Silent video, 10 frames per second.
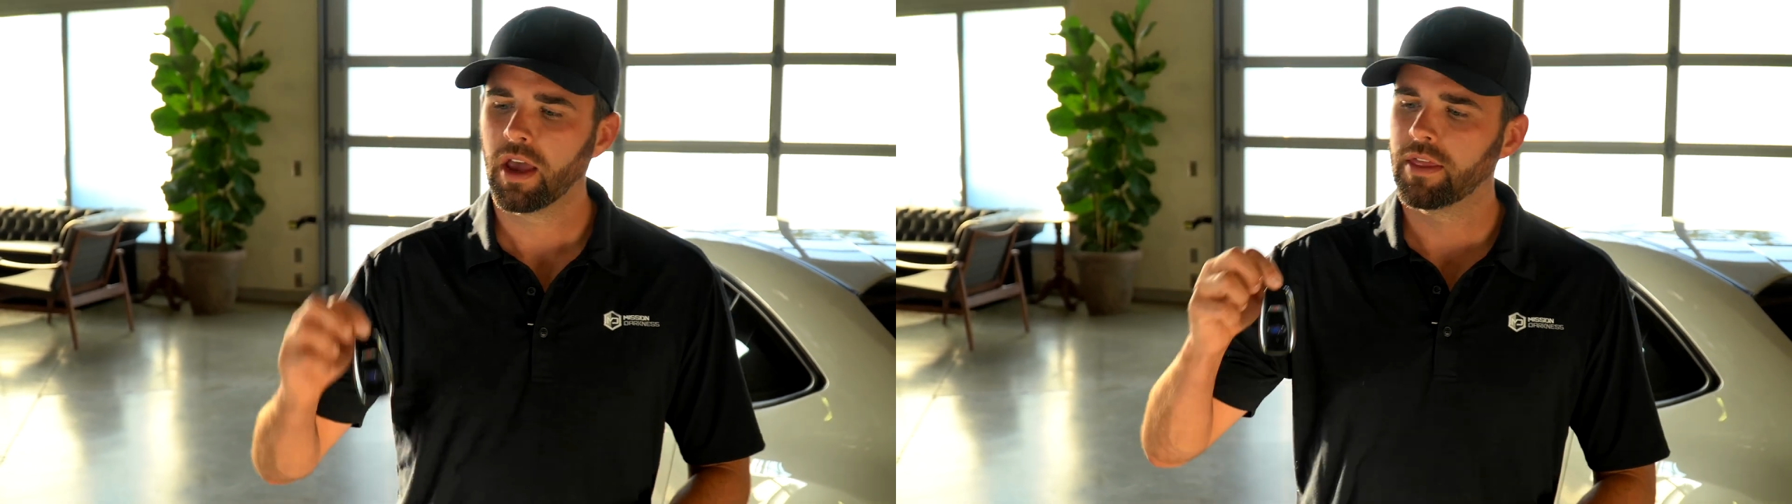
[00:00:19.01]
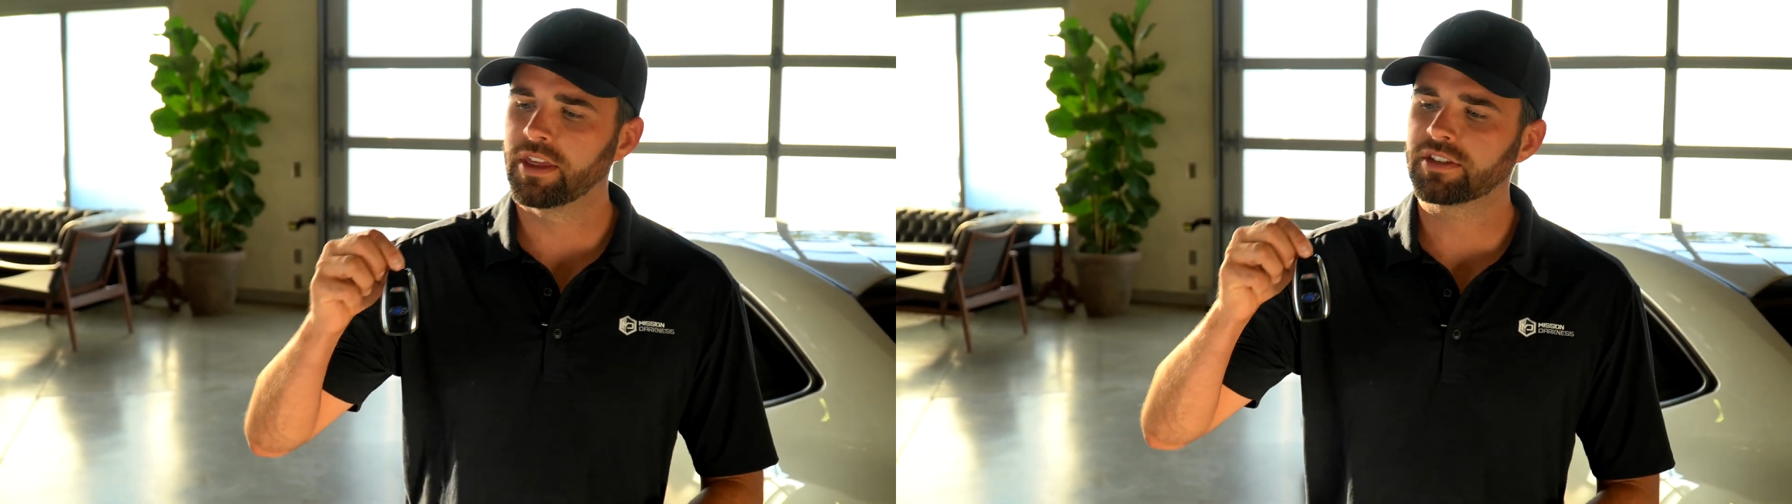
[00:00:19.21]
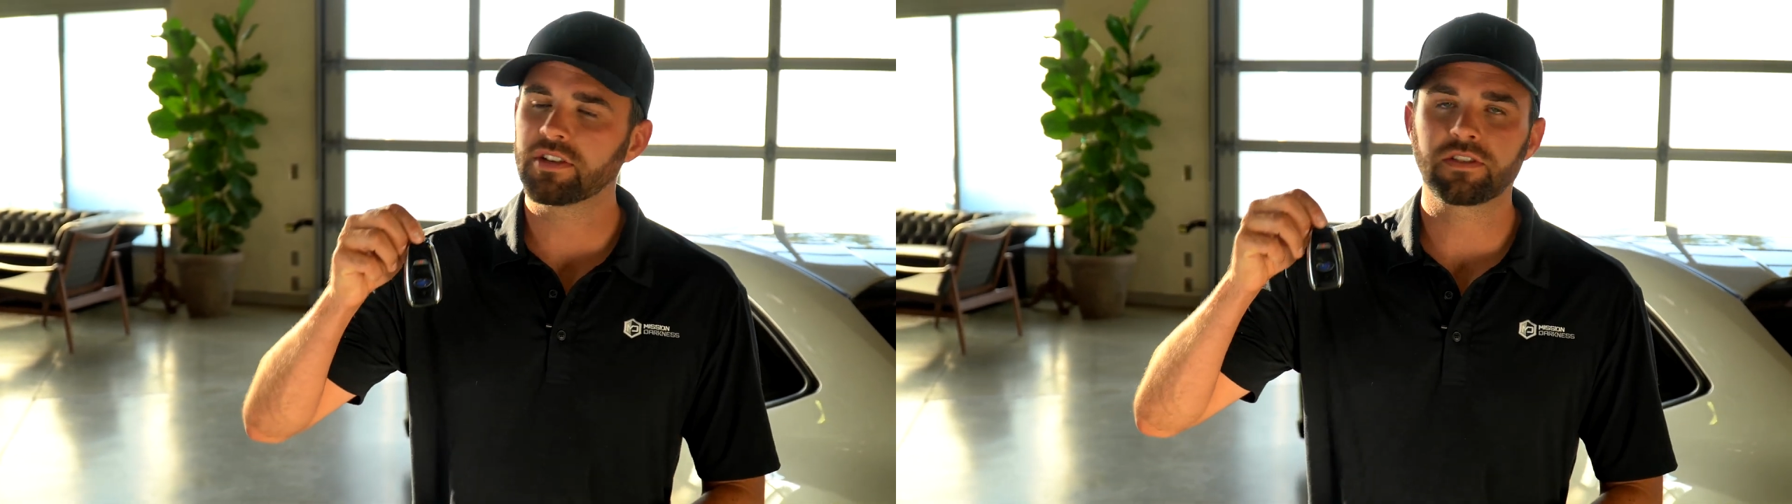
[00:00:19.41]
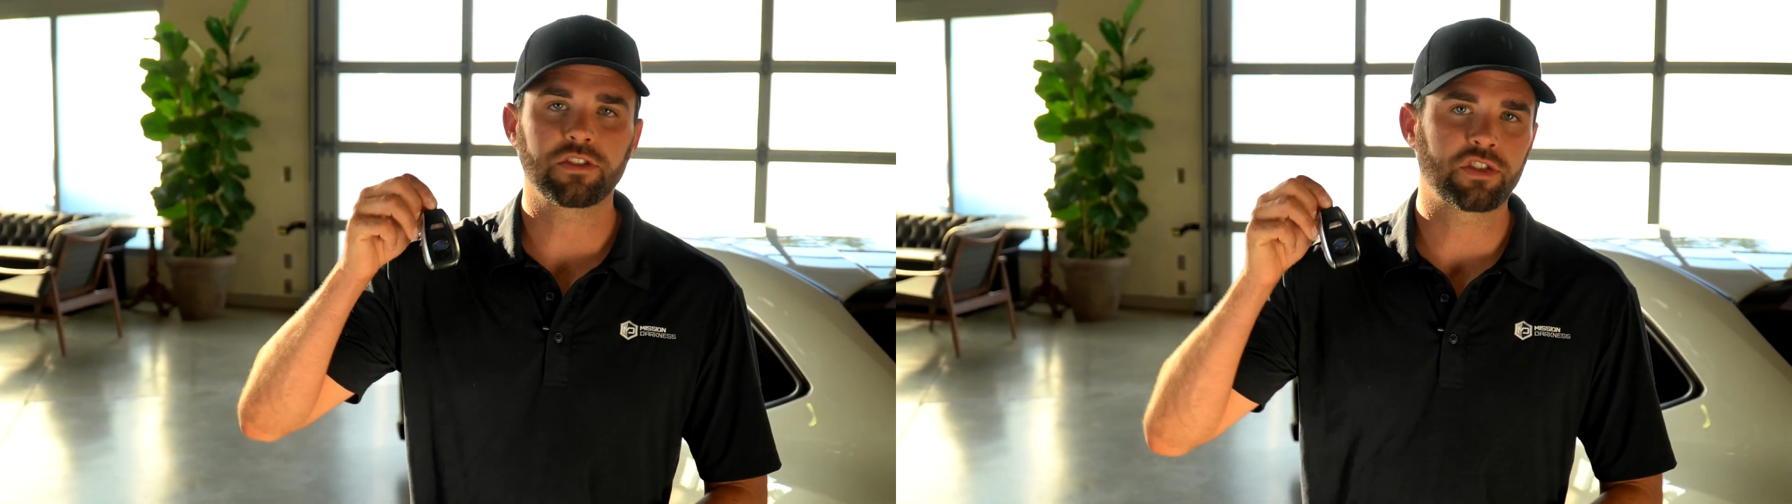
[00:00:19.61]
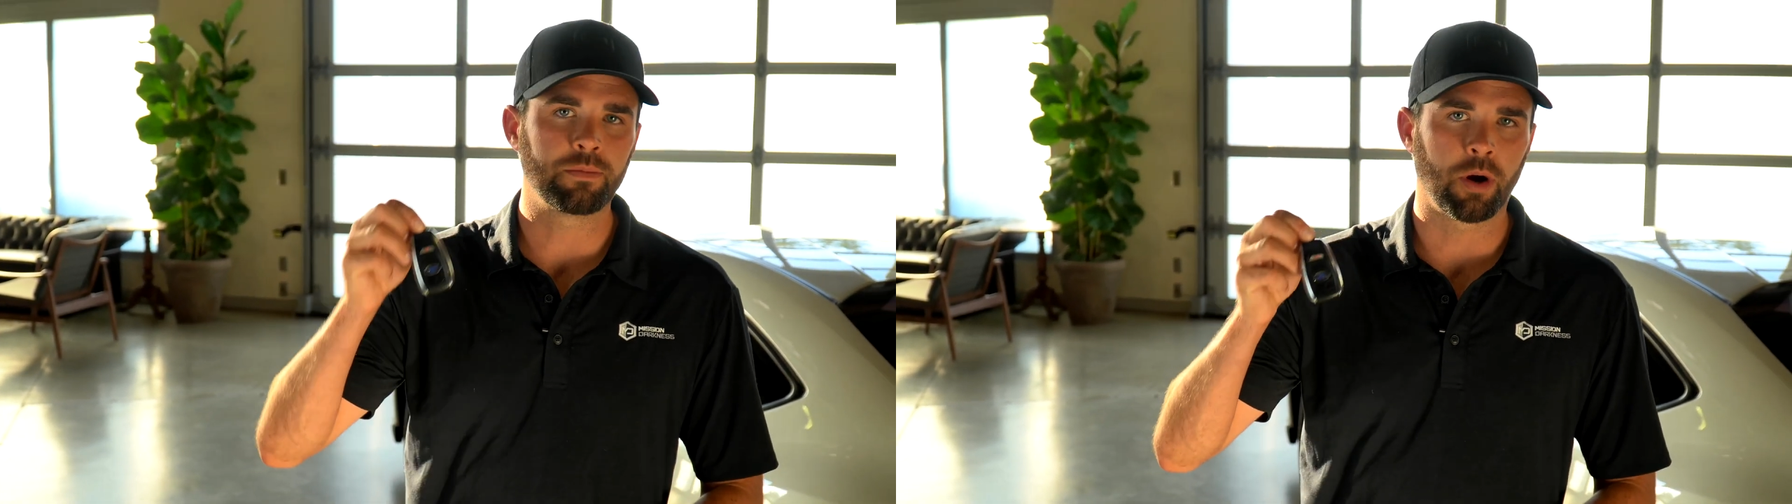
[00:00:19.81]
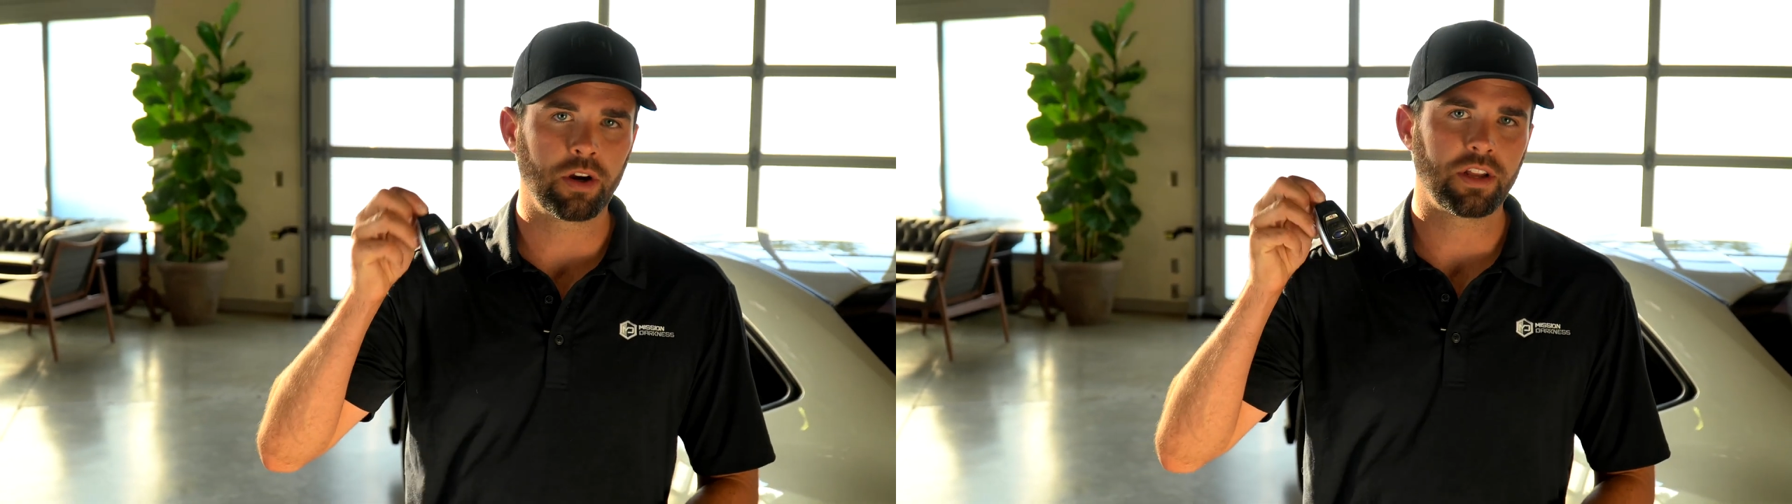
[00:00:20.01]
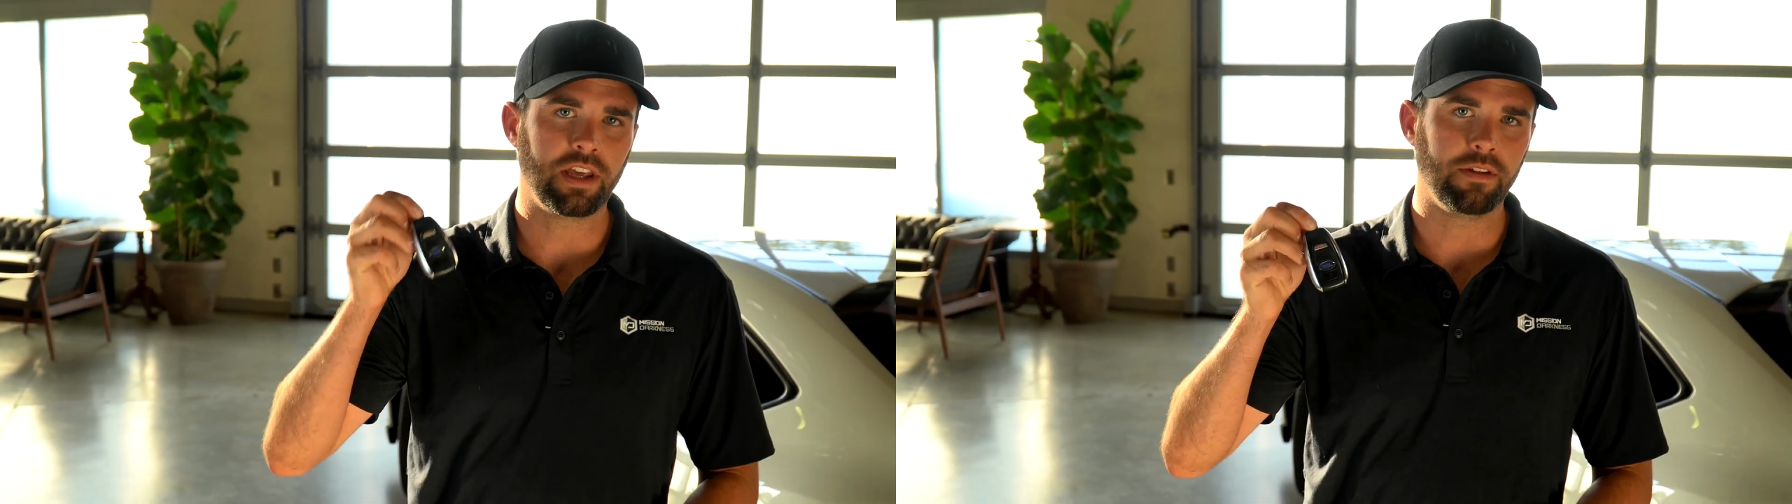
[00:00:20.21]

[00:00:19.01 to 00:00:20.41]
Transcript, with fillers: This is a smart key